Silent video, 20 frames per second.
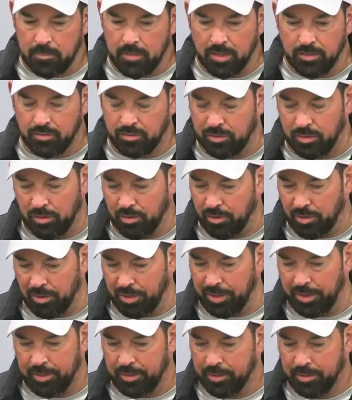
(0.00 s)
Still
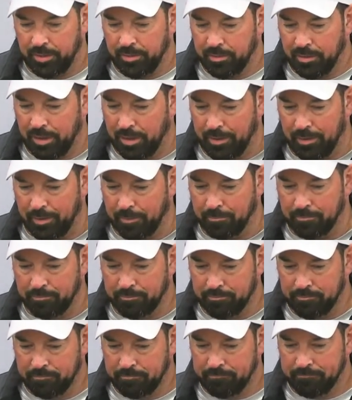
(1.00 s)
early. Again,
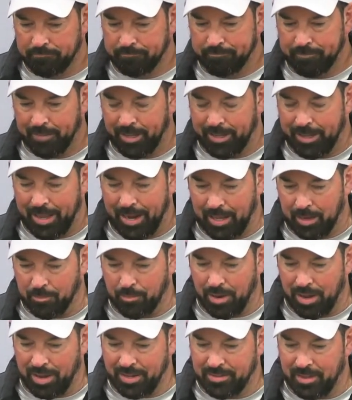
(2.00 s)
I could
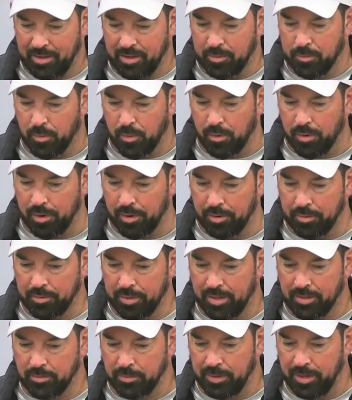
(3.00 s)
probably tell you more
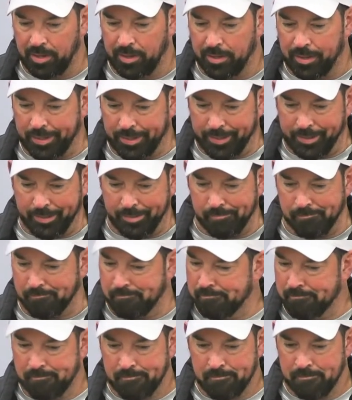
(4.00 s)
as we
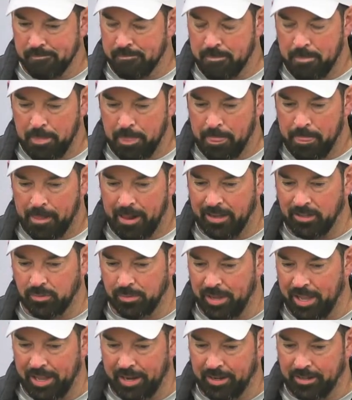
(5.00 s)

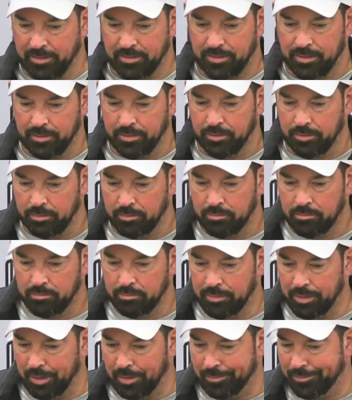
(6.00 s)
head into,
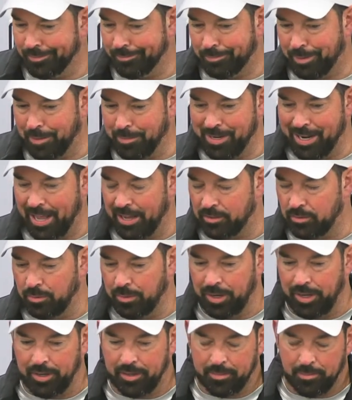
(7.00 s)
you know, probably next
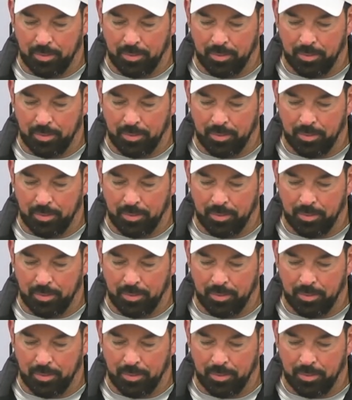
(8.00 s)
week.